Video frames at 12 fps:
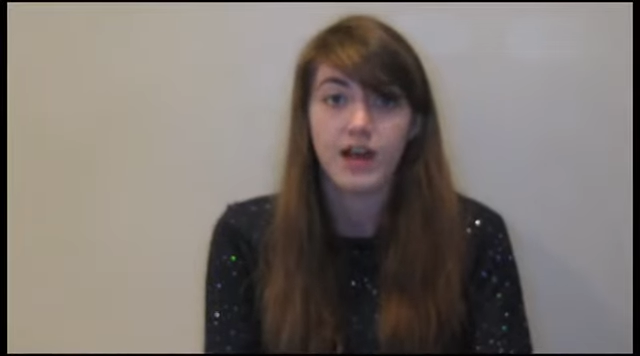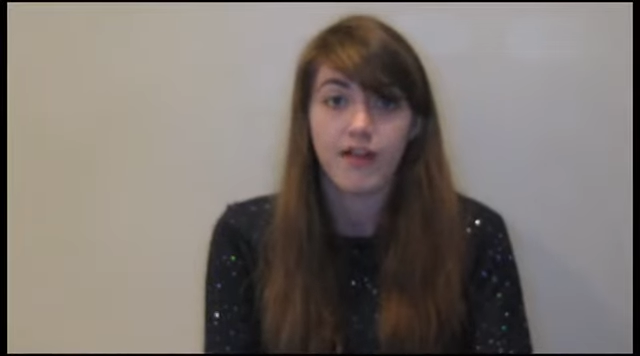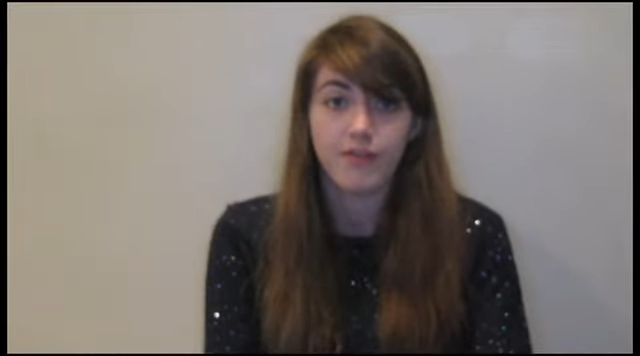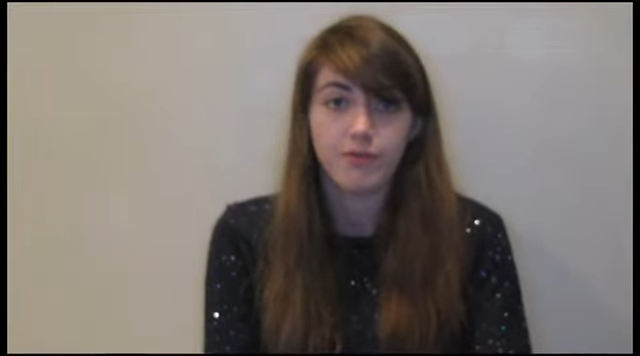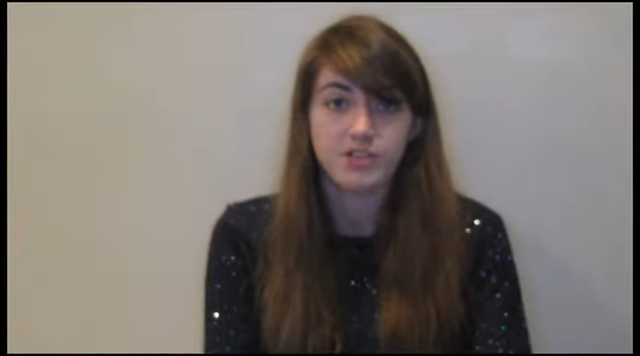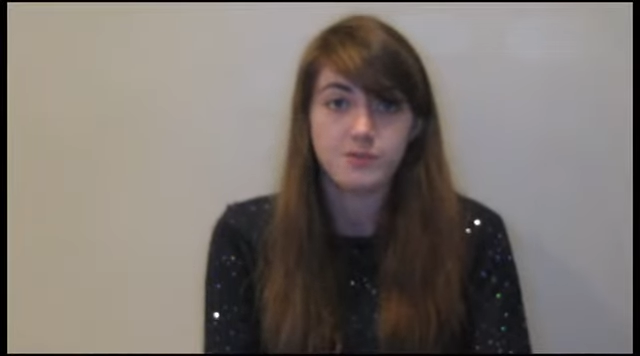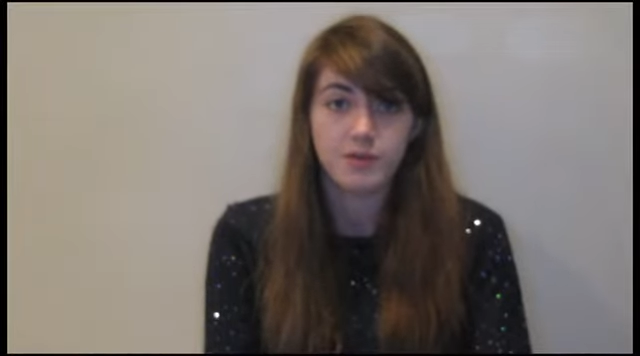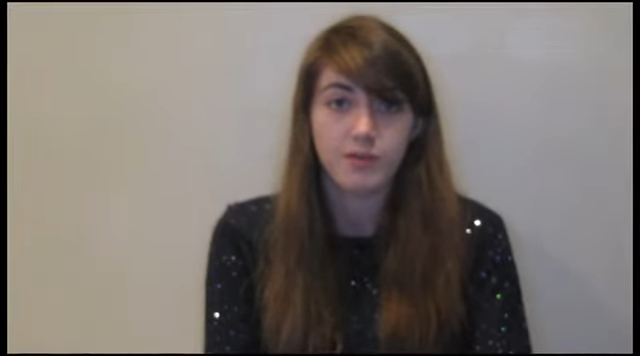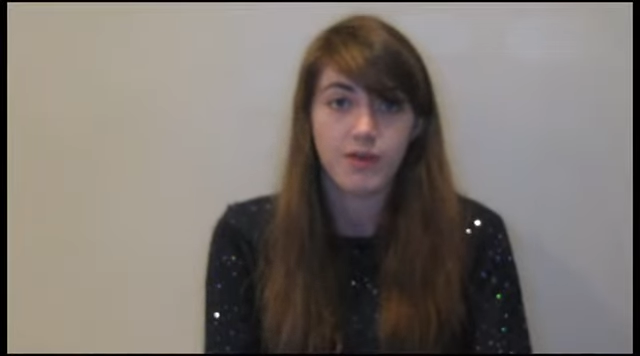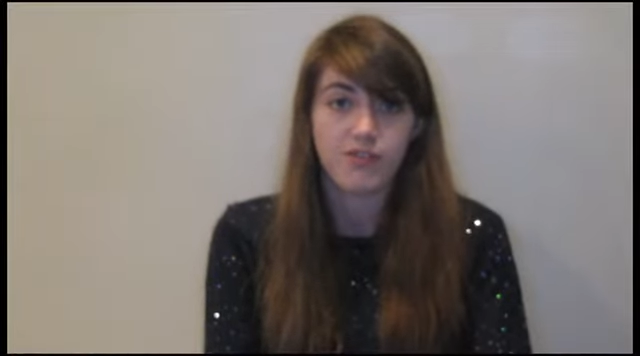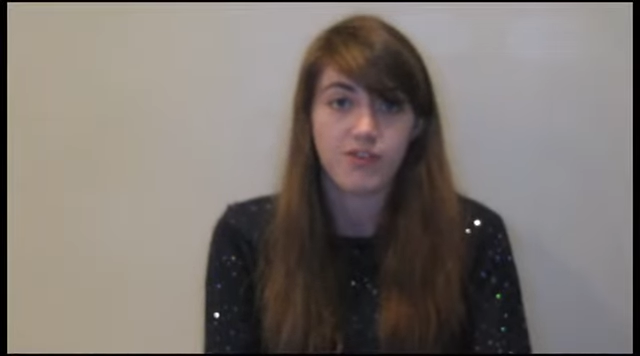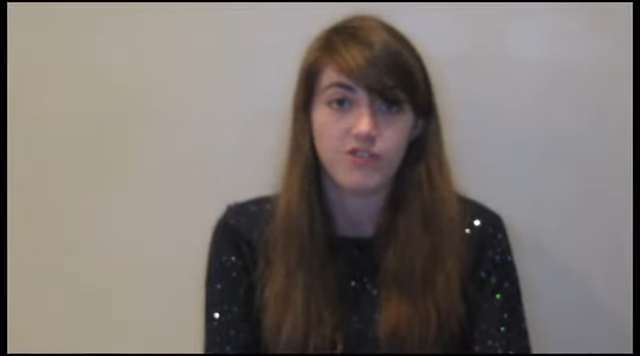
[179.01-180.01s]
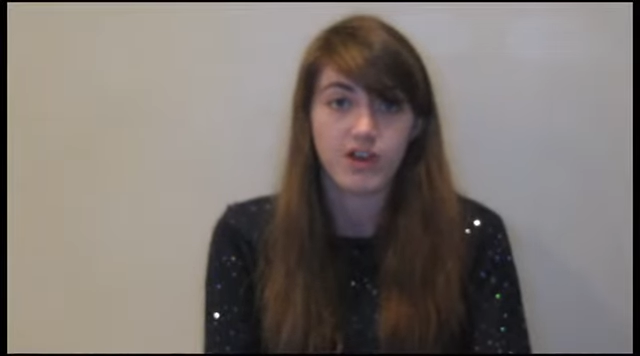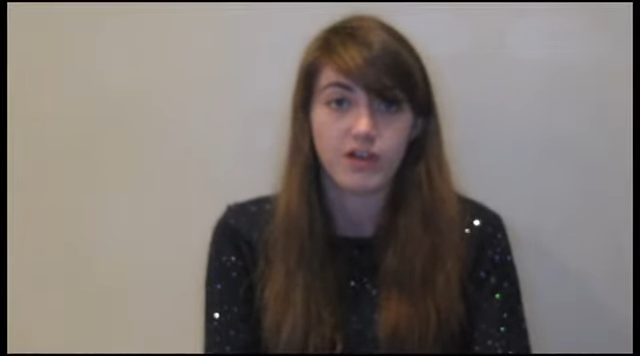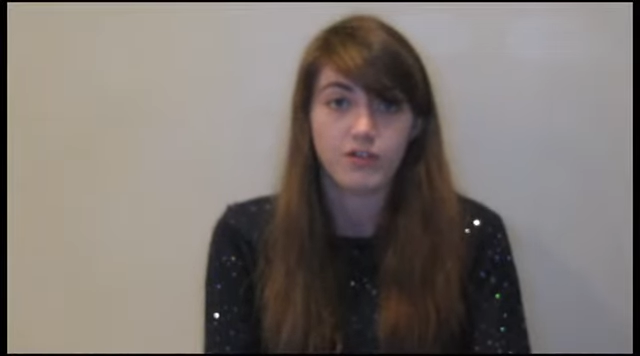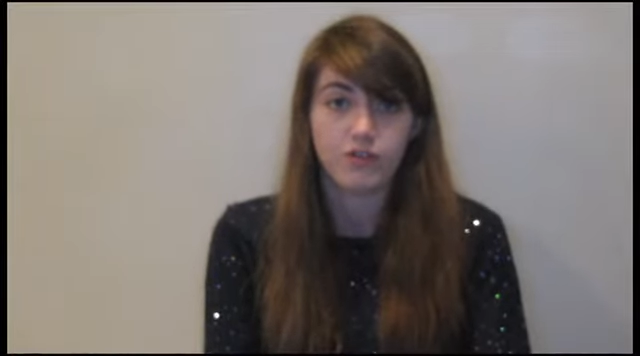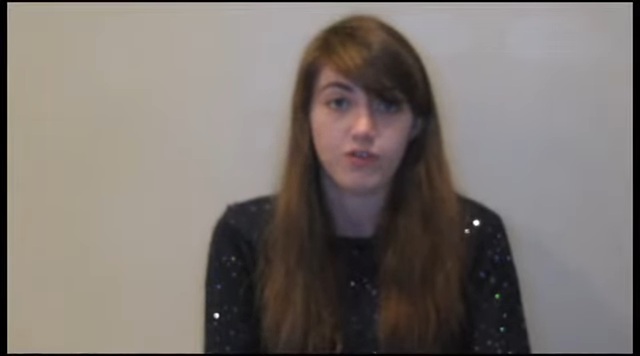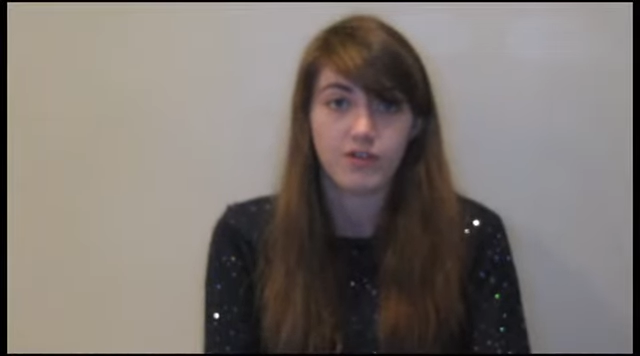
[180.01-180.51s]
and the Waste Minimisation
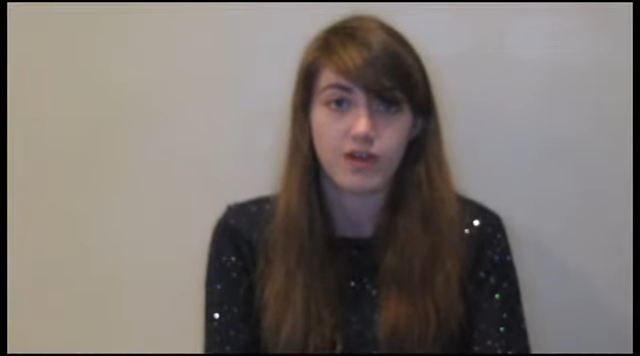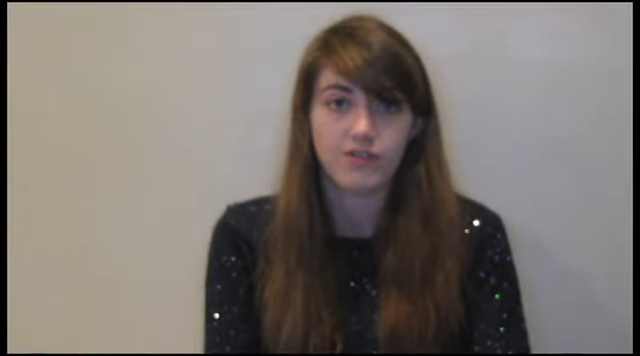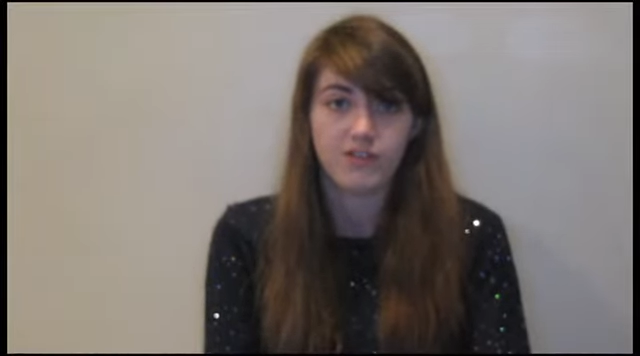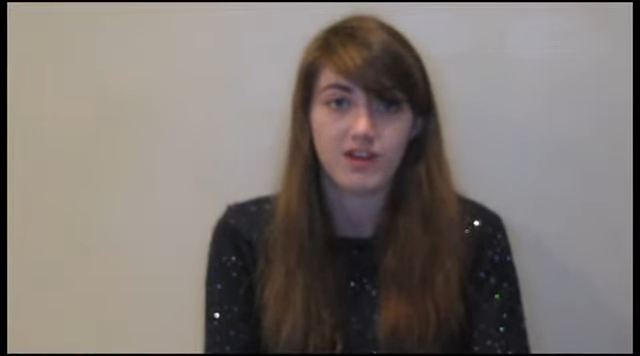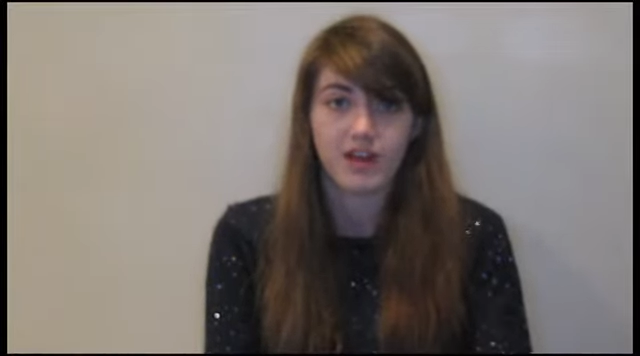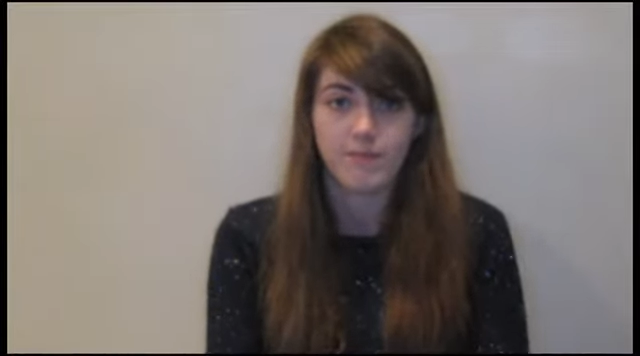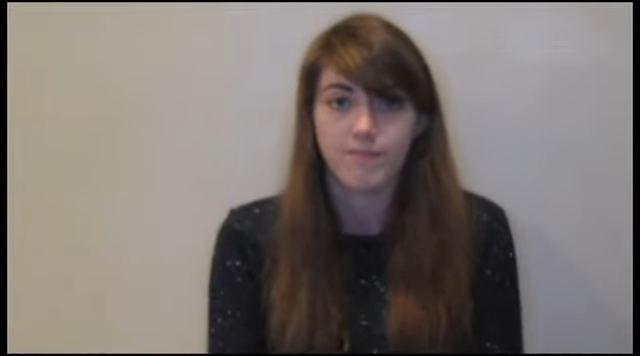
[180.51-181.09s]
Act of 2008.